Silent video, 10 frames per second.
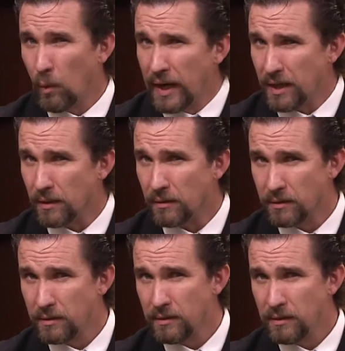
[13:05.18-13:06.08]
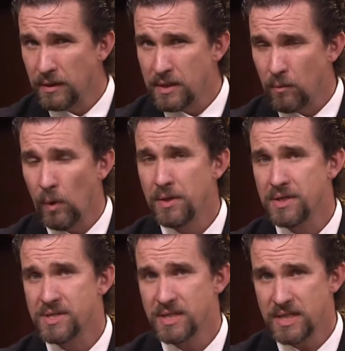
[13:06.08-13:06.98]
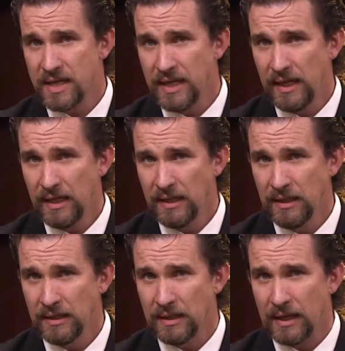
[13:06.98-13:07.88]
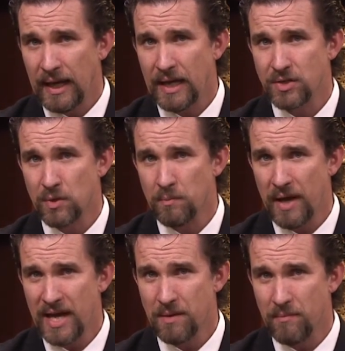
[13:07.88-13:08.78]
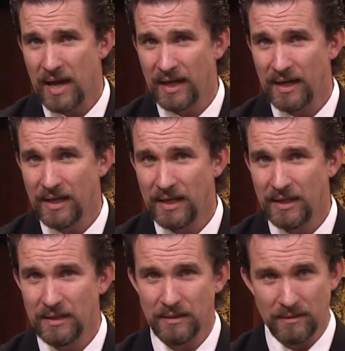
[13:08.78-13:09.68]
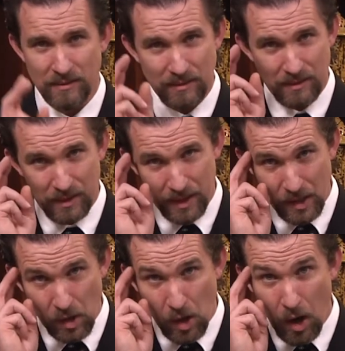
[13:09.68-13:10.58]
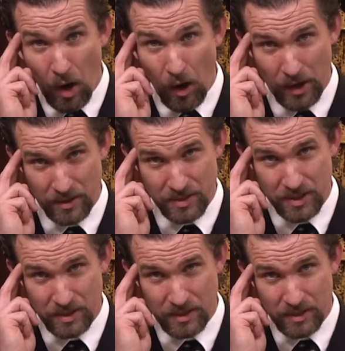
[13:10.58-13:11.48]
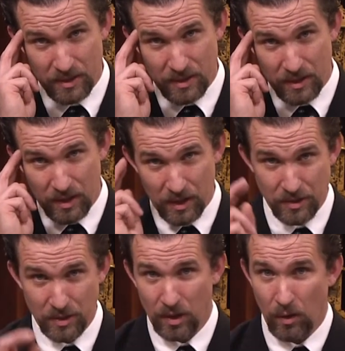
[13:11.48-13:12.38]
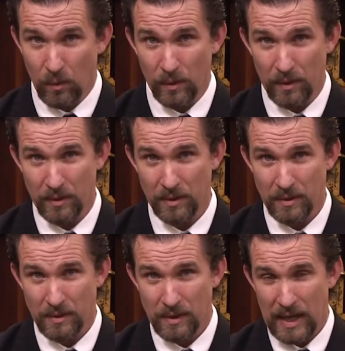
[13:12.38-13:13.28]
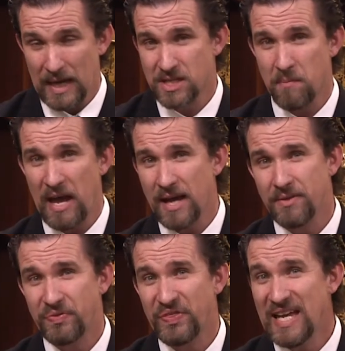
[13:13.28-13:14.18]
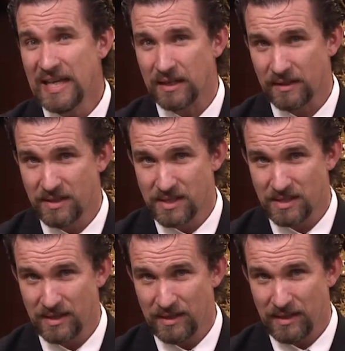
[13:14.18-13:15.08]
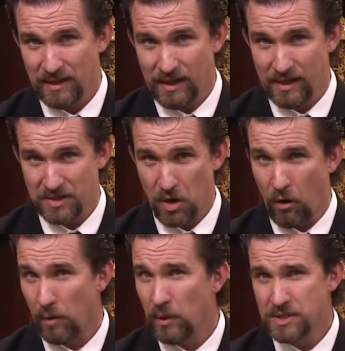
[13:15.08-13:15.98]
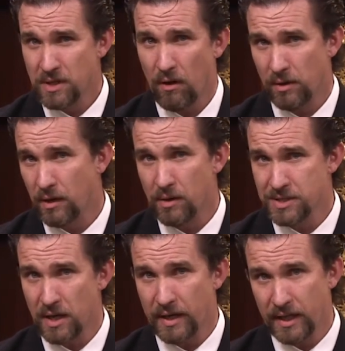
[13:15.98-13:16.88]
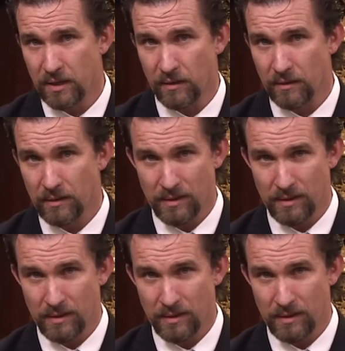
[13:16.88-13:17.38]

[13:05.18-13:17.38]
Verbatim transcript: Where? We're to sing and to make melody in our heart unto the Lord. As a man thinks in his heart. What's the heart? The heart's not here.